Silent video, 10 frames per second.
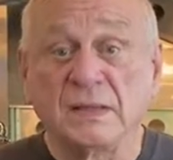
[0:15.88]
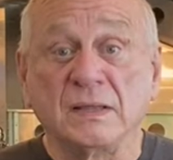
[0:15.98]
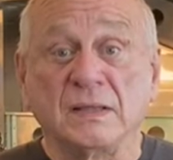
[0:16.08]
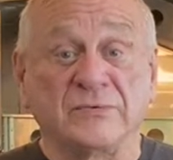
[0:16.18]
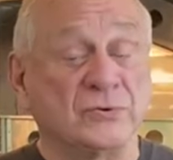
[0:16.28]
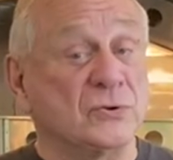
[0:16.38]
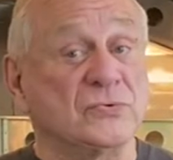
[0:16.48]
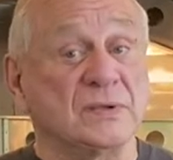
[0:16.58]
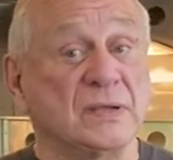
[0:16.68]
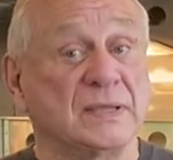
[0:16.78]
If you're
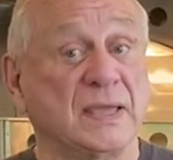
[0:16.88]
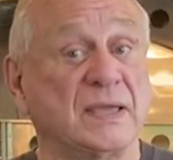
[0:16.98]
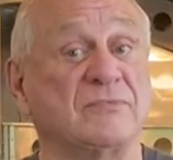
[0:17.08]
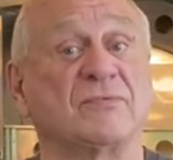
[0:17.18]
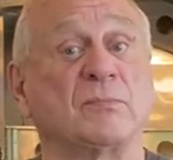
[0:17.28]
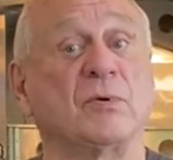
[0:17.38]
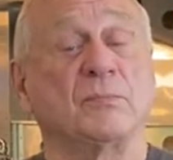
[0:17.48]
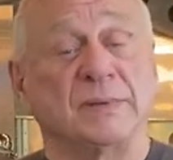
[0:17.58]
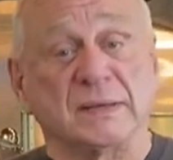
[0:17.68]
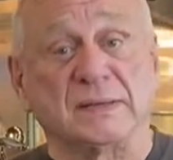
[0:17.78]
using a cane for
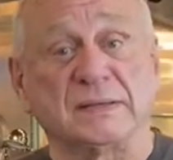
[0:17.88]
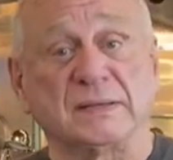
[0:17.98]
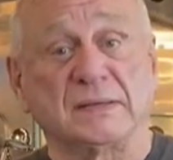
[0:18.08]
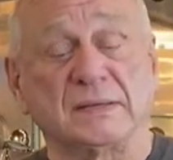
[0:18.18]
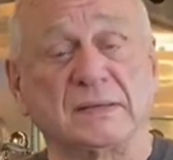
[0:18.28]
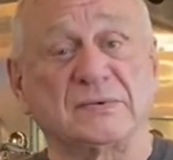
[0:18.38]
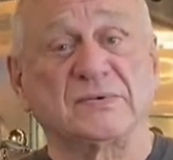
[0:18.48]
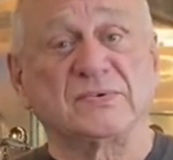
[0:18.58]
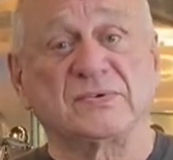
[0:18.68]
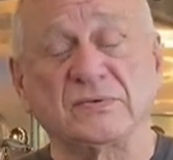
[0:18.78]
mobility, it's
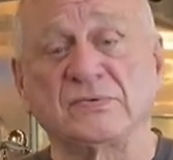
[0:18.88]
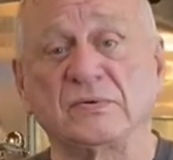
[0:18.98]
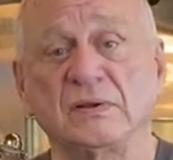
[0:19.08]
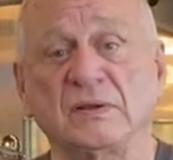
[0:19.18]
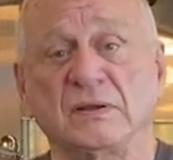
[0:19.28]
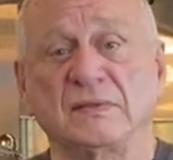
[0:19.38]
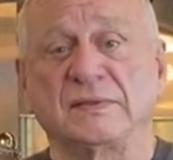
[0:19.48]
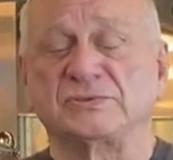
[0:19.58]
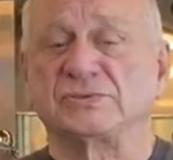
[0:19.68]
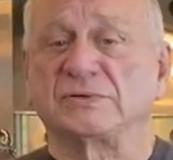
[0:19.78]
essential
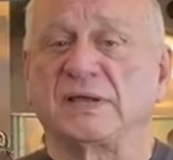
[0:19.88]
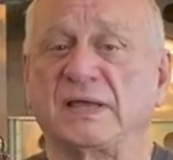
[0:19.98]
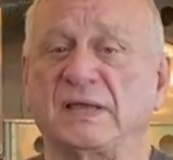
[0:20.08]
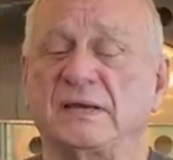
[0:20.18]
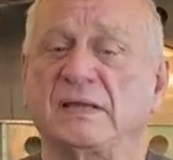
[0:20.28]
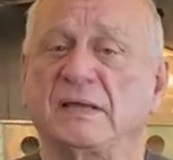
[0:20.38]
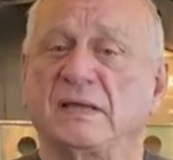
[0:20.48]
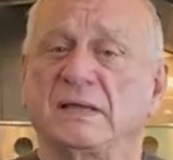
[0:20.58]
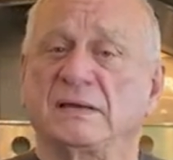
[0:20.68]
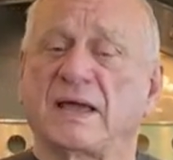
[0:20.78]
that your cane
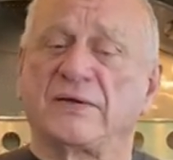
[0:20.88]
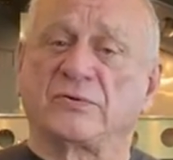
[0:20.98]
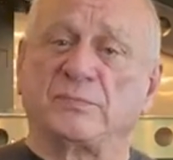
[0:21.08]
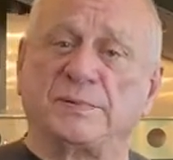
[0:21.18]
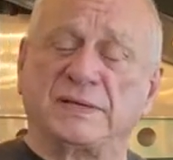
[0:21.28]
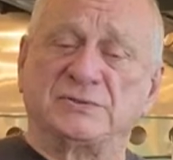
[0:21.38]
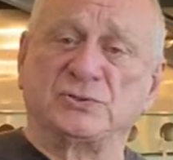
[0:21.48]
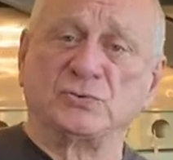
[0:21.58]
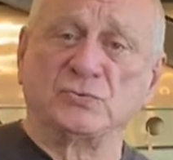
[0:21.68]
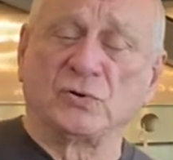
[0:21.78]
neither be
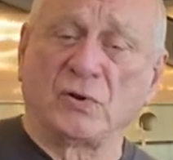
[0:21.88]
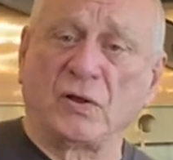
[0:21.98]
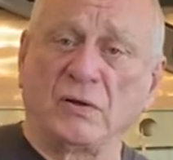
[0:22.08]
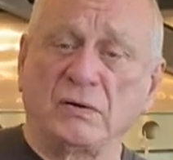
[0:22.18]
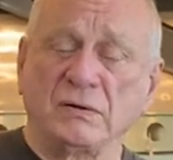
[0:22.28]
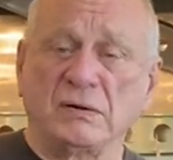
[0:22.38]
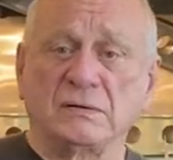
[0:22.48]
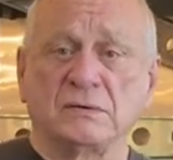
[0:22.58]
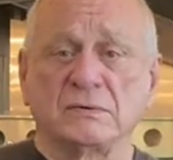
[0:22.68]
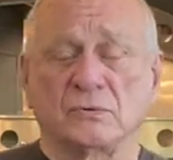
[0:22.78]
too long
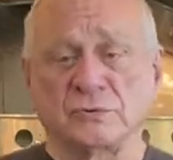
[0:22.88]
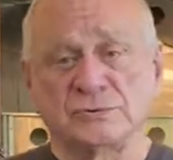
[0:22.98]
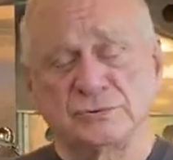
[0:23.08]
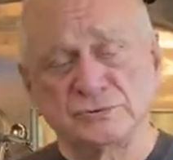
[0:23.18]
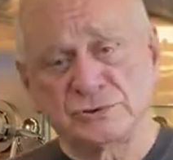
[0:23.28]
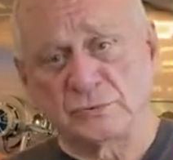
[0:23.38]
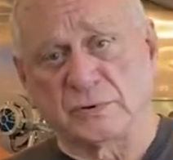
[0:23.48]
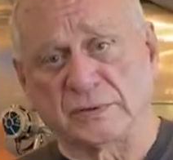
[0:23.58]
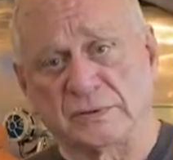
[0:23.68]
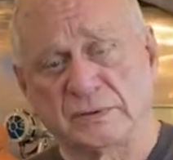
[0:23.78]
or too short.